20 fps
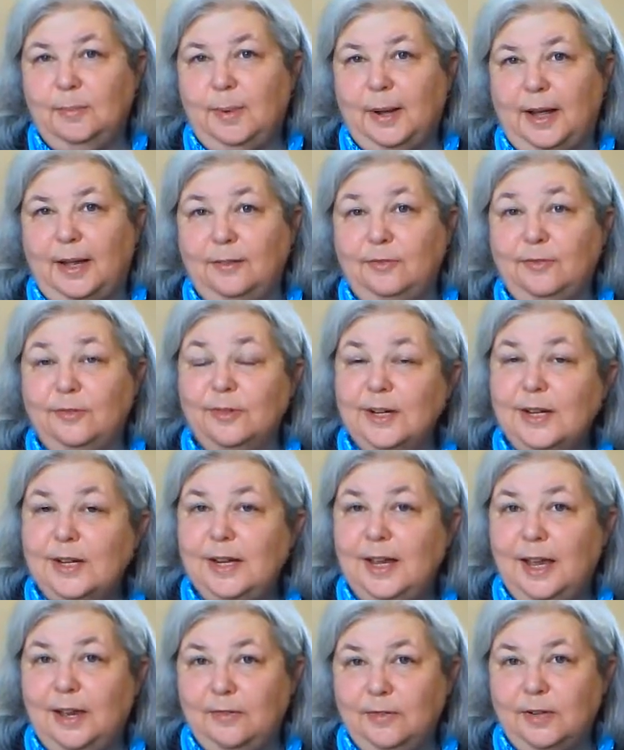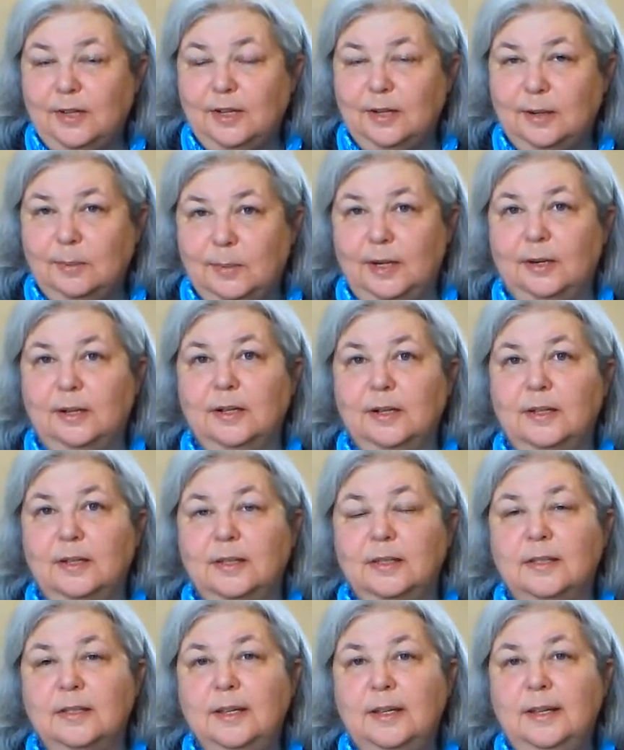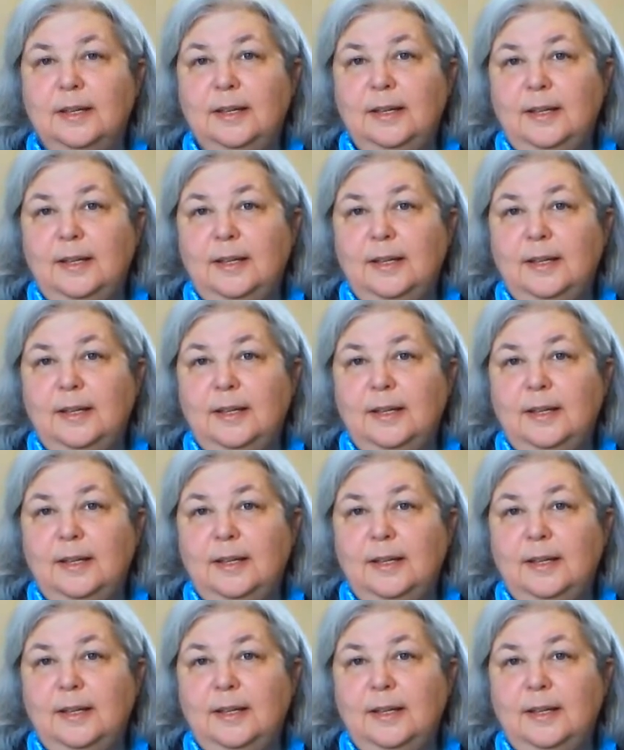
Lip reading: by free African Americans,